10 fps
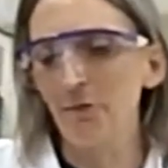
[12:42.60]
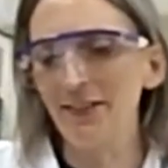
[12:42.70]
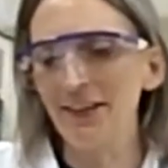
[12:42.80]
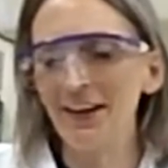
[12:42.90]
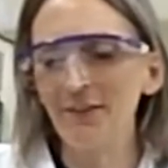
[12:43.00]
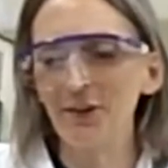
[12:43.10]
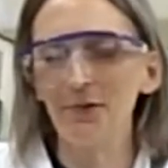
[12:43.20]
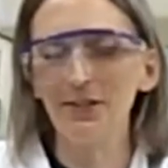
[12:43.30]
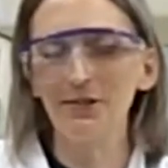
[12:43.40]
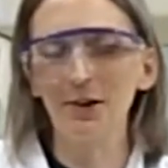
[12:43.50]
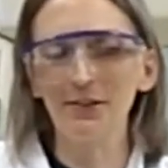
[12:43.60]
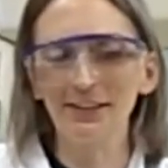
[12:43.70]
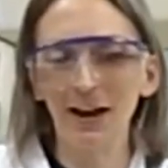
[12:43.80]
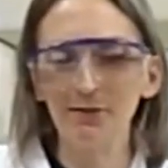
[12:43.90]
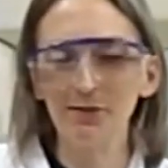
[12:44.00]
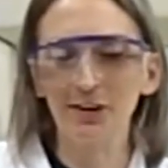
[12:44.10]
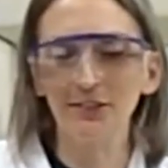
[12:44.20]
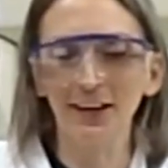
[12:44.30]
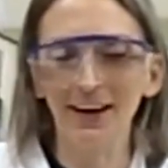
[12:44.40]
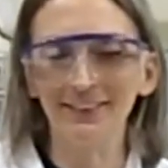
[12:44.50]
What they give you when you go to chemistry
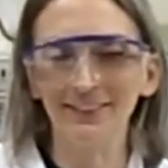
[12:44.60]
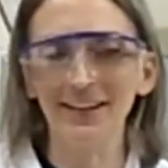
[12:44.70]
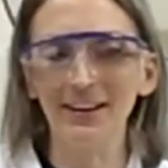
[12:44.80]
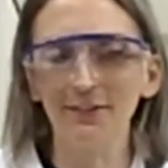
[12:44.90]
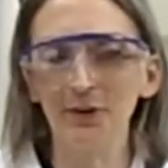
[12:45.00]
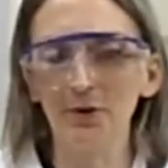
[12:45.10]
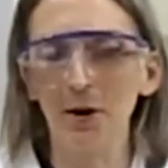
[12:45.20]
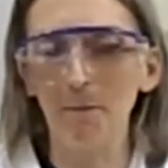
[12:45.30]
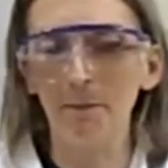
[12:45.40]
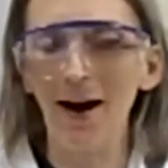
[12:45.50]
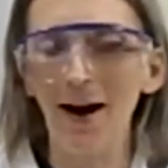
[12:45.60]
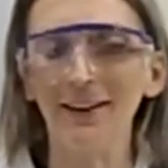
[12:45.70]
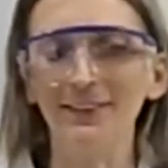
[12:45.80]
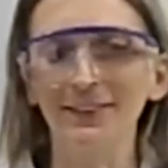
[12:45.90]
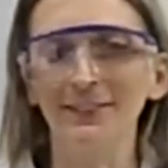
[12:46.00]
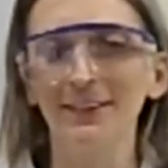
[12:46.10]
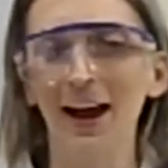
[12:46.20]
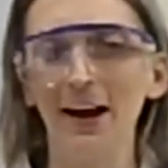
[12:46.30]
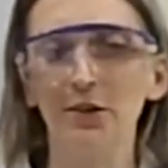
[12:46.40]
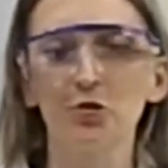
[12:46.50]
class, they give you a box
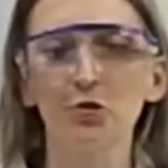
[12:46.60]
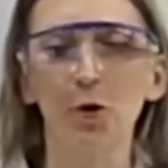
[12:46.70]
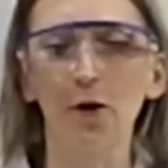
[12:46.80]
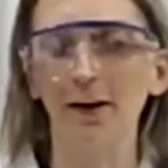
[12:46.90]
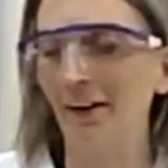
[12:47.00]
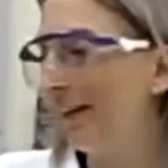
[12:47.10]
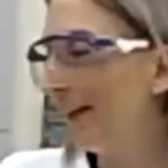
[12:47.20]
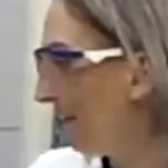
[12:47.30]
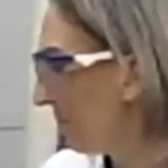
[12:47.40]
and a drawer.